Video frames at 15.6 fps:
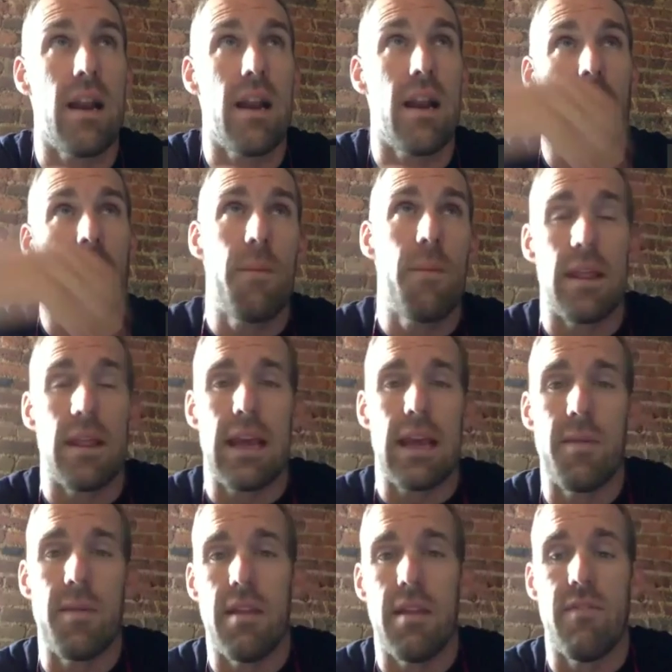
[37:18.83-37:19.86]
had a company
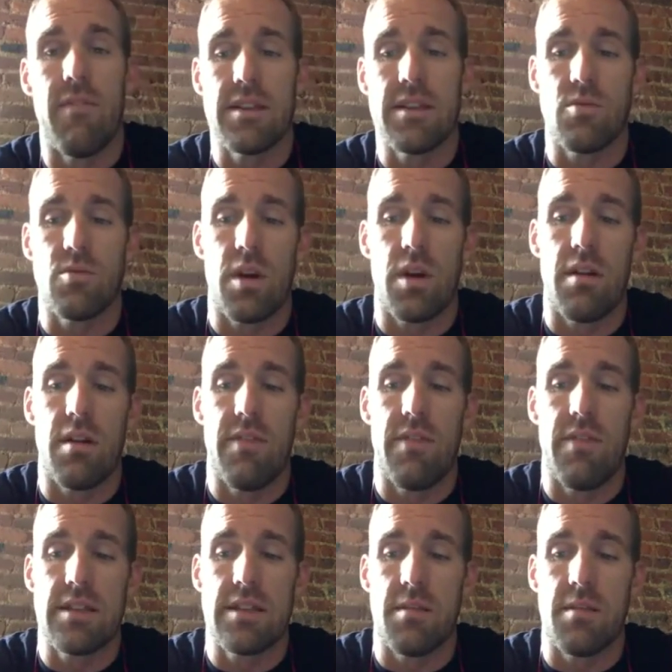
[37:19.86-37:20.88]
that came in and wanted
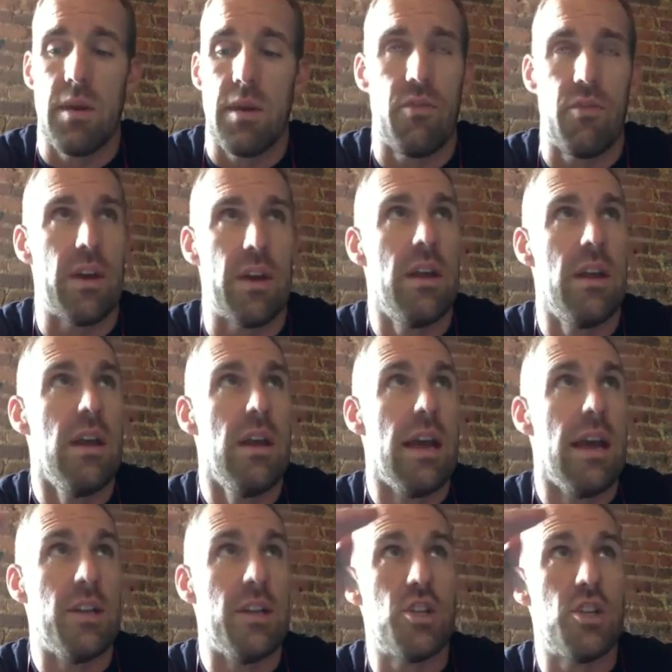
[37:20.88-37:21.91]
to invest in MealFit
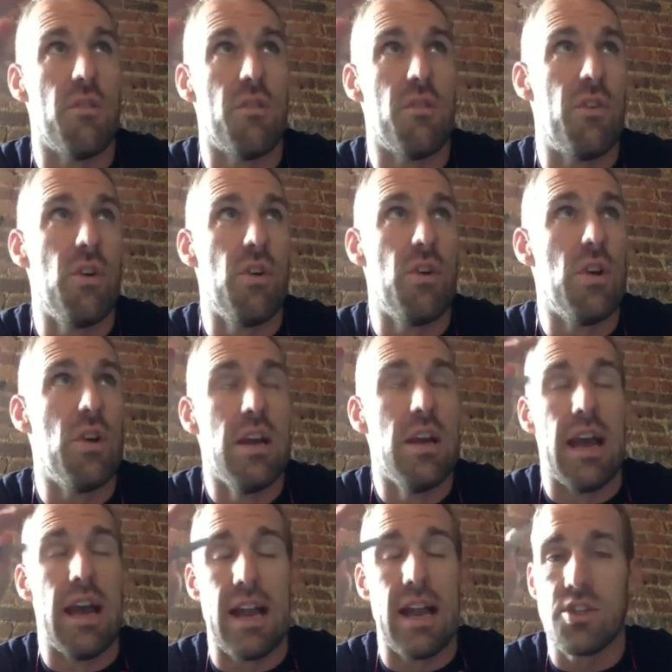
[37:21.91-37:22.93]
and ship food,